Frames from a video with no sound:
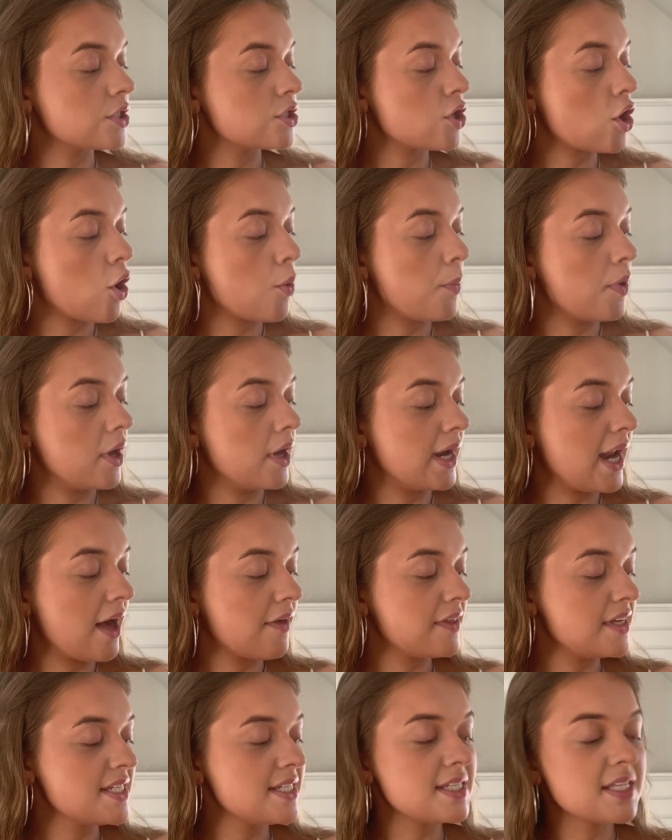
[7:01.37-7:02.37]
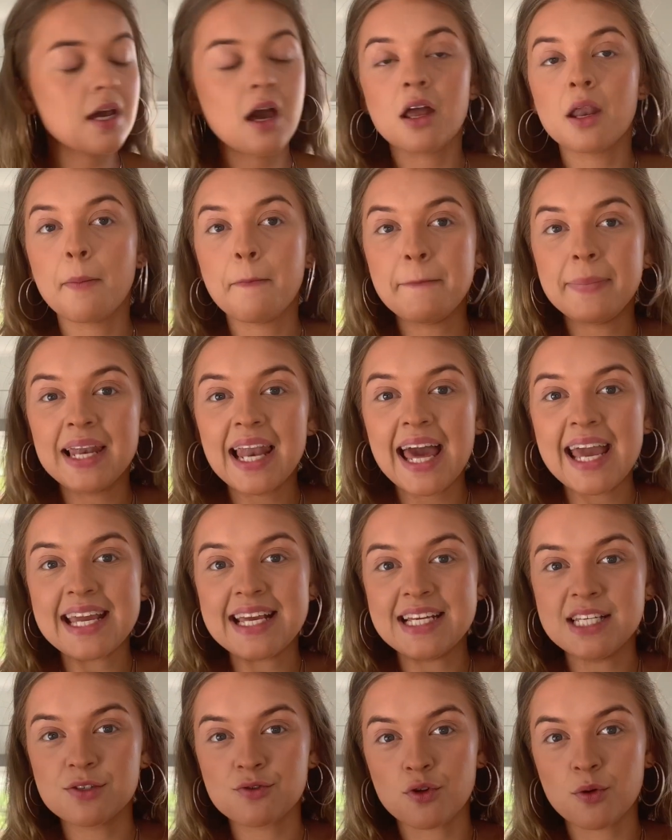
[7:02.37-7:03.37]
topper. Now this is the colour
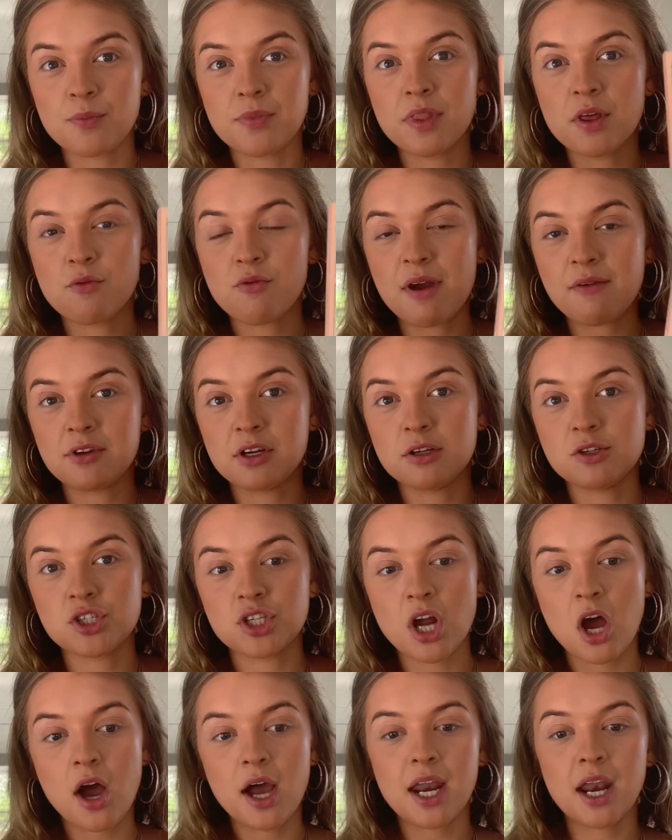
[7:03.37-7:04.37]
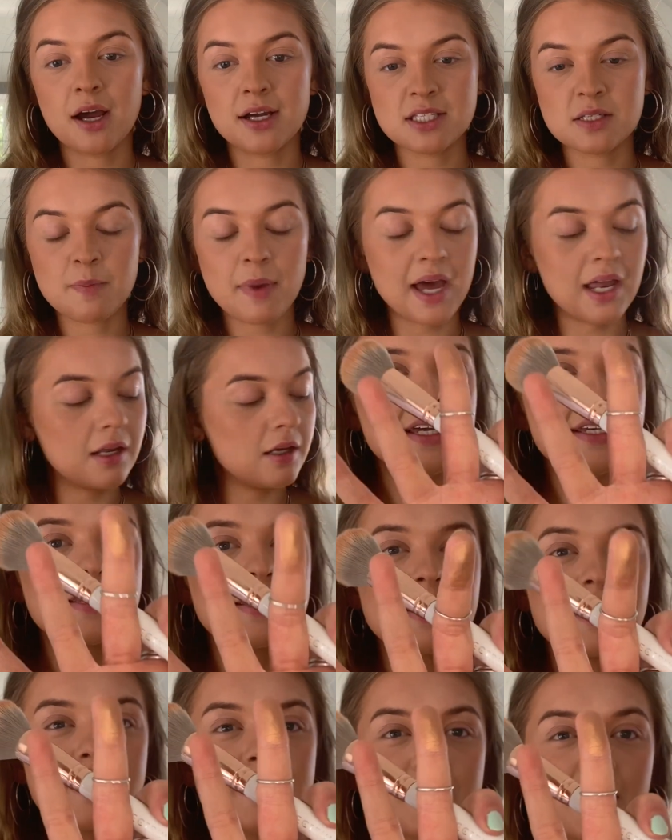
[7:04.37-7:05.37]
Blaze from the Revolution highlighter palette. It's
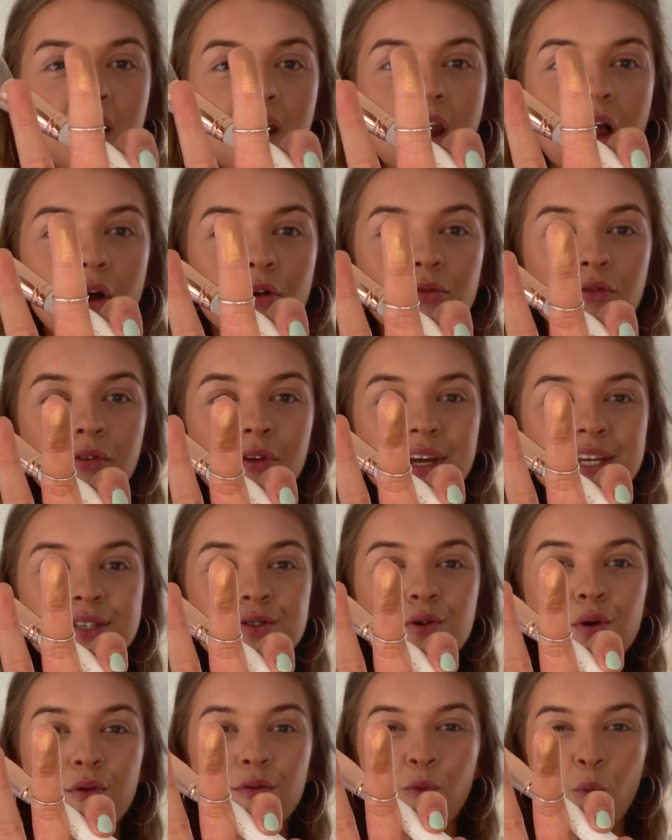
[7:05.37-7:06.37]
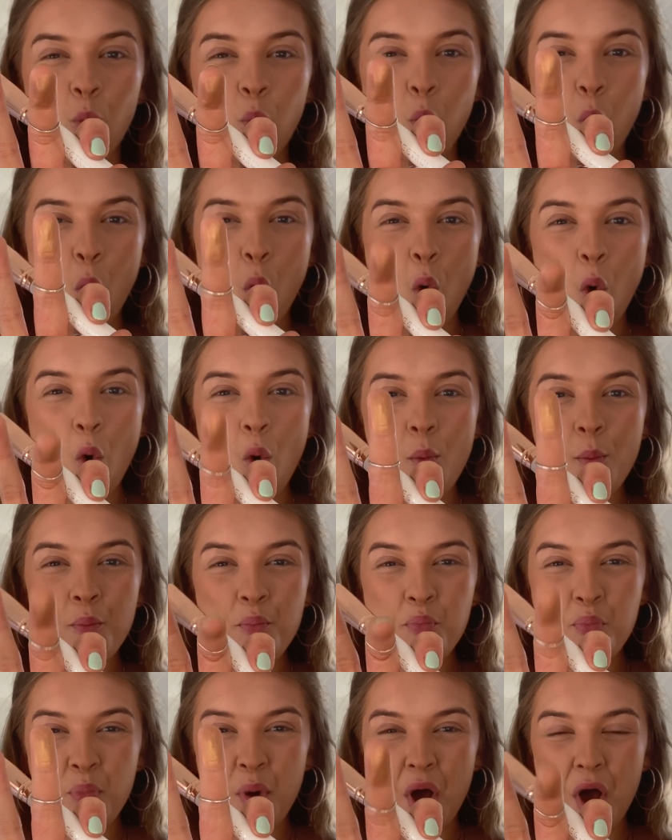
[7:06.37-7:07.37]
this lovely sort of
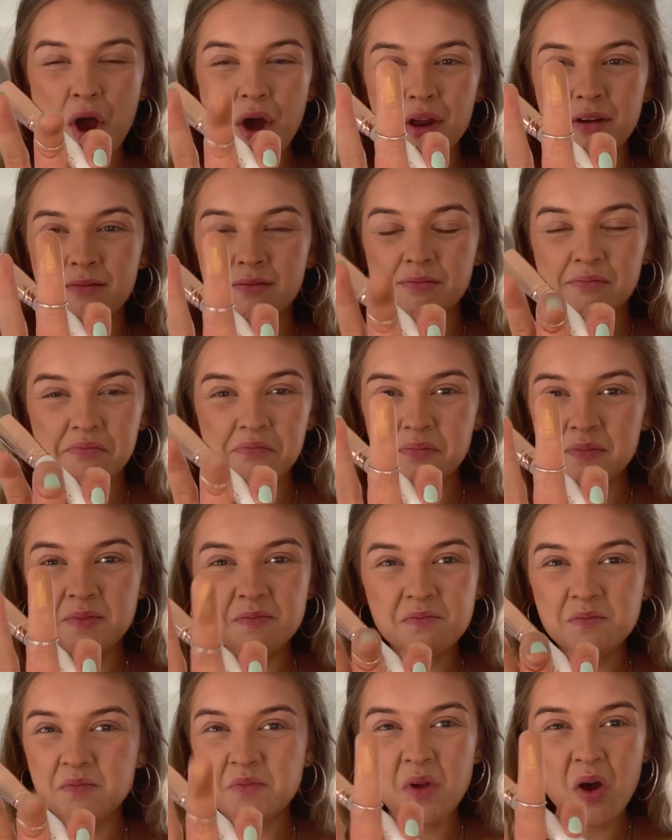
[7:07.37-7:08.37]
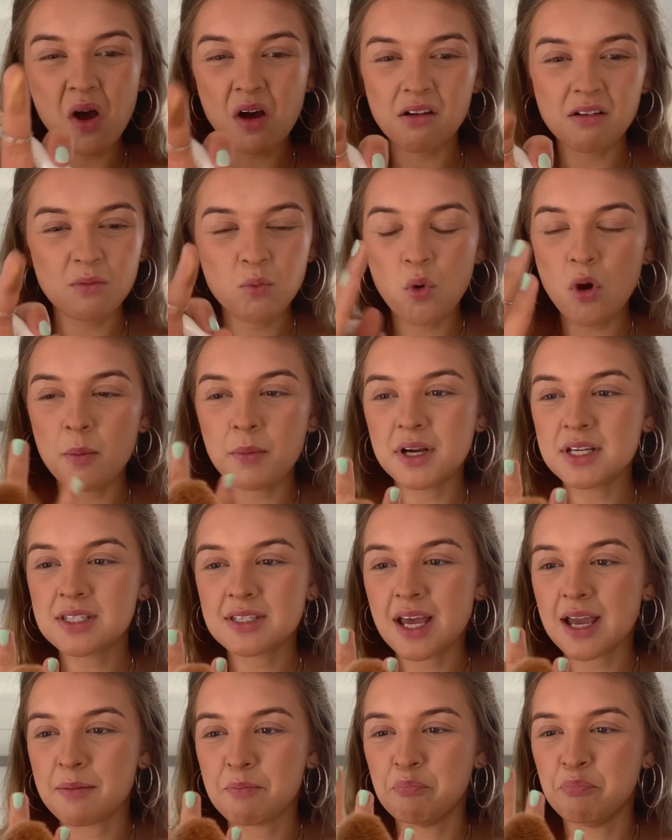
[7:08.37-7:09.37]
warm burn, what am I saying,